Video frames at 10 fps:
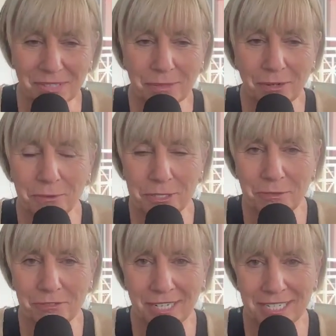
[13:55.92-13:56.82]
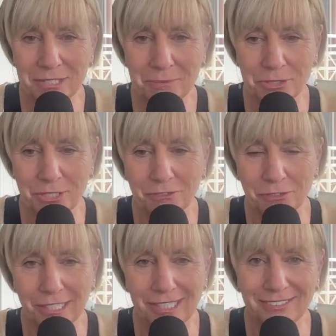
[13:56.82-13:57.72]
We're always providing some music
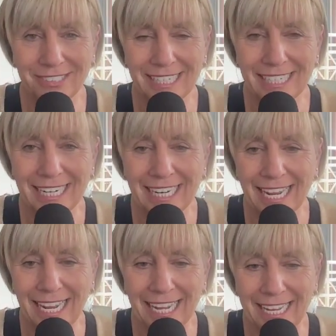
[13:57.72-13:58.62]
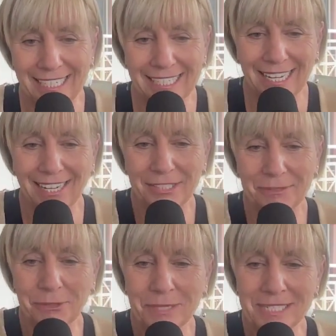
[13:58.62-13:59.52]
for you. And I'm
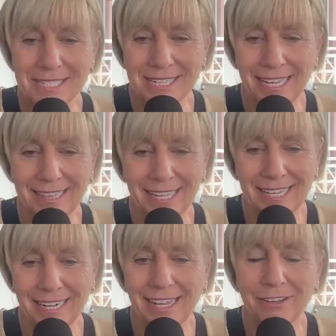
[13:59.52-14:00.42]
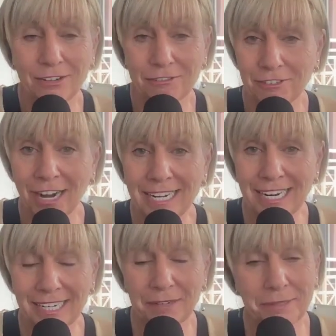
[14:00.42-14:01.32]
going to say that on
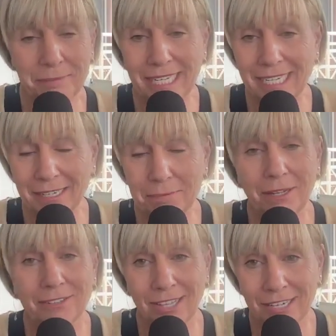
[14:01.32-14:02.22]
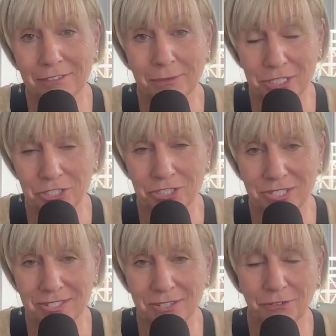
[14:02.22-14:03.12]
Friday, I'm going to be hitting up a lot of
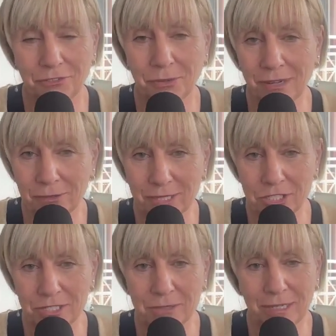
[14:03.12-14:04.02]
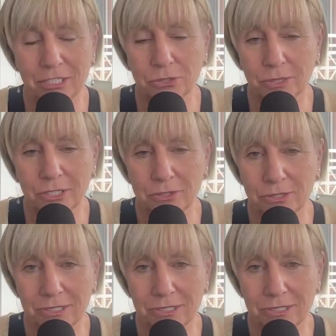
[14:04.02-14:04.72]
questions. So if you have questions, make sure to